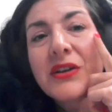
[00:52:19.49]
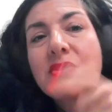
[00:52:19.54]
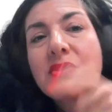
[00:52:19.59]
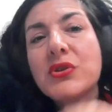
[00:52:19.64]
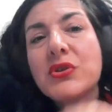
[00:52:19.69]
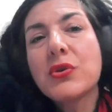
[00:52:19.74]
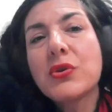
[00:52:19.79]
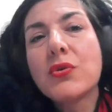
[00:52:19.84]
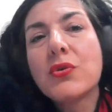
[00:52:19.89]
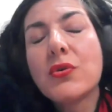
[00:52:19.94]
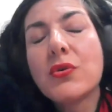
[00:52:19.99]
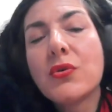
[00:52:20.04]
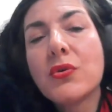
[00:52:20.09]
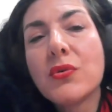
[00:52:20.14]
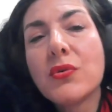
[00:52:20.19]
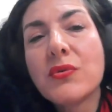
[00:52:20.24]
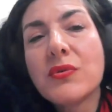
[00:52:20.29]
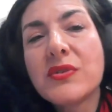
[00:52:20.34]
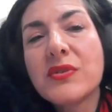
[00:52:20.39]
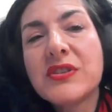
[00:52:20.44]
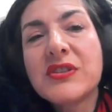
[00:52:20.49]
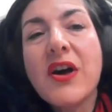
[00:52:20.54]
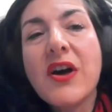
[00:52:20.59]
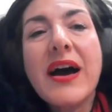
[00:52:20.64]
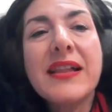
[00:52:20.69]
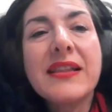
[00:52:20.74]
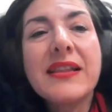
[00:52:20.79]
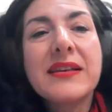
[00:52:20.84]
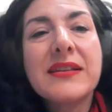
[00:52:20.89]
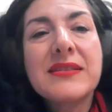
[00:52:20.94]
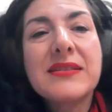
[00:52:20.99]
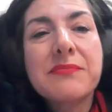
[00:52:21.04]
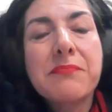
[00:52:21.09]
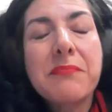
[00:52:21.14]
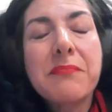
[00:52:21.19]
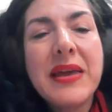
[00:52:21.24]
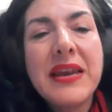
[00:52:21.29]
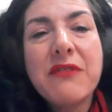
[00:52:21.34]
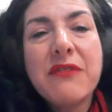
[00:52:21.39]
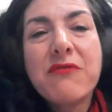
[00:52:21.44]
to silence
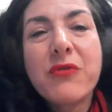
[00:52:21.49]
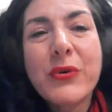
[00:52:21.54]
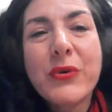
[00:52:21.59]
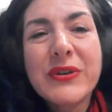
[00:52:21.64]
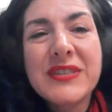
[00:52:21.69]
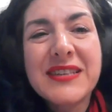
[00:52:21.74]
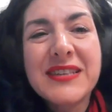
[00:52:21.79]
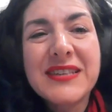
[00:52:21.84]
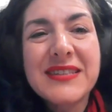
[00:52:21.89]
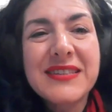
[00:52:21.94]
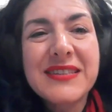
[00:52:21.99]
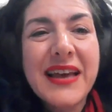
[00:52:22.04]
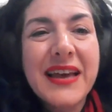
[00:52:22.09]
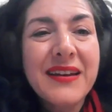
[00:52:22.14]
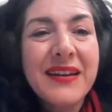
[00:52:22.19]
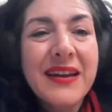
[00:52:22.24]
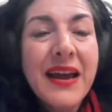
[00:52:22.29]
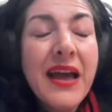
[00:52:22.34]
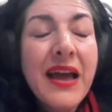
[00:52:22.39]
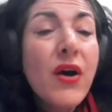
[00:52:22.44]
many voices that,